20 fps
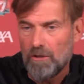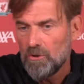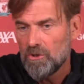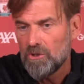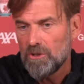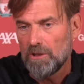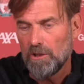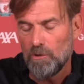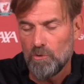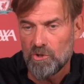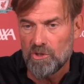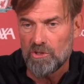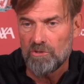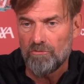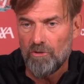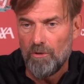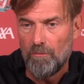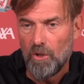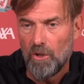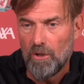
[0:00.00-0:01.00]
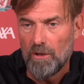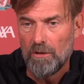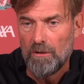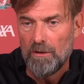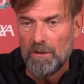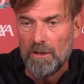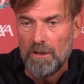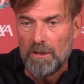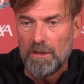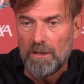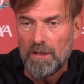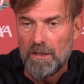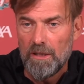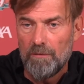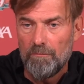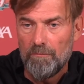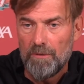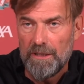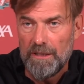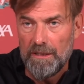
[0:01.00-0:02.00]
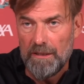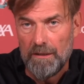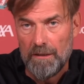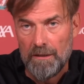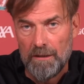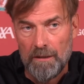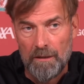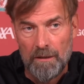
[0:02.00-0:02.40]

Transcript: is the closest from all. He,